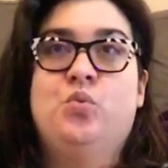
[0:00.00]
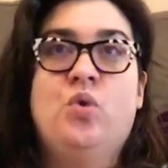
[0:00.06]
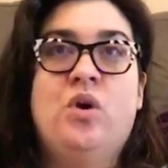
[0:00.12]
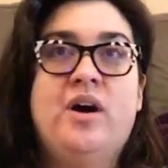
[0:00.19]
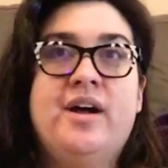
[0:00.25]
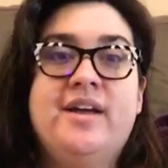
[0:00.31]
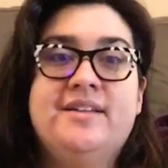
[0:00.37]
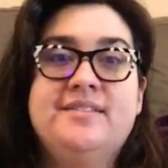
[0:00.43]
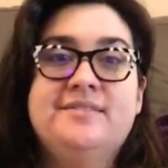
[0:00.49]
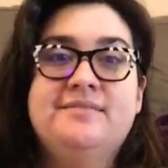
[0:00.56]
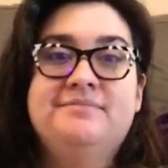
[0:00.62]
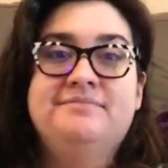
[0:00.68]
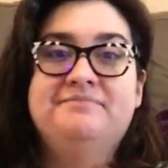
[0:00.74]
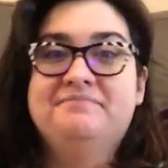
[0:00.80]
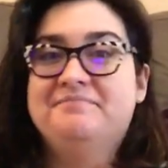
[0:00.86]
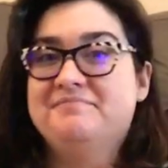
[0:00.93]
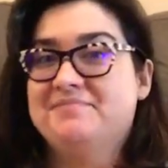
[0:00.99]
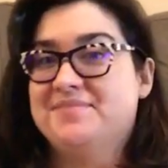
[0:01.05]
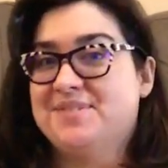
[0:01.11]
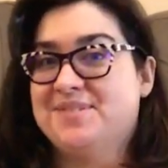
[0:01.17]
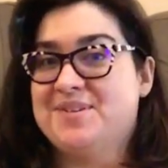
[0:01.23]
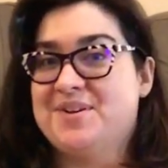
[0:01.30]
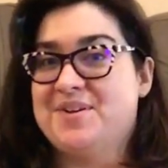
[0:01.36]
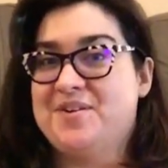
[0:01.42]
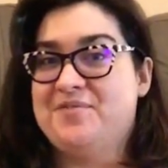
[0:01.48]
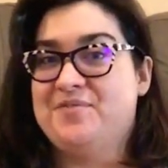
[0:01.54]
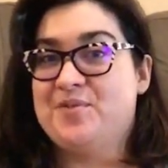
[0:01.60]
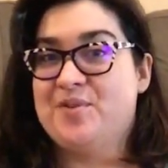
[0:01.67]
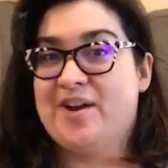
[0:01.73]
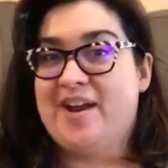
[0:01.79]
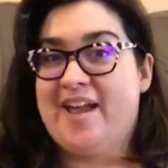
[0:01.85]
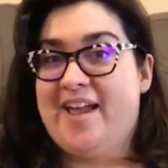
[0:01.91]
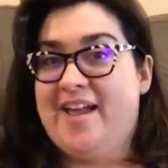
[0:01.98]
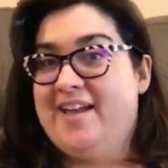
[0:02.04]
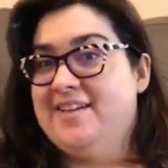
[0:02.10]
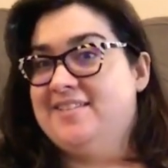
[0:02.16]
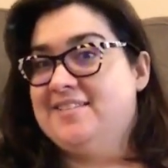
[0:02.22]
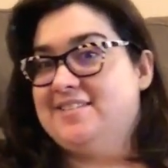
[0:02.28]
1. So 4, 8,